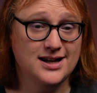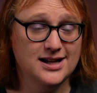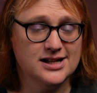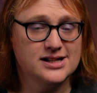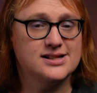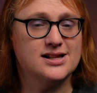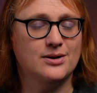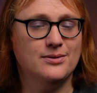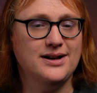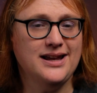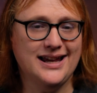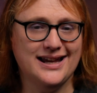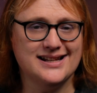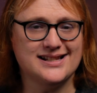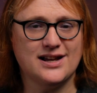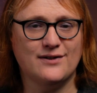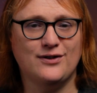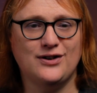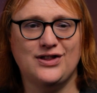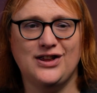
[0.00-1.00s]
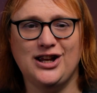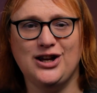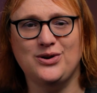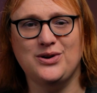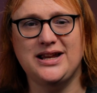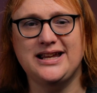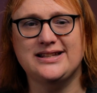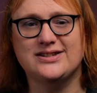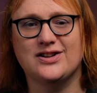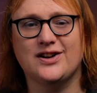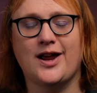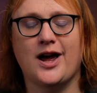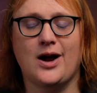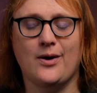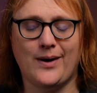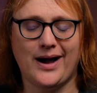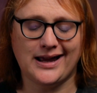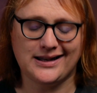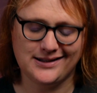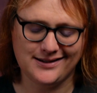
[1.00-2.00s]
So here's everything you need to know.
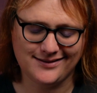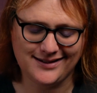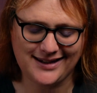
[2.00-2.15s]
And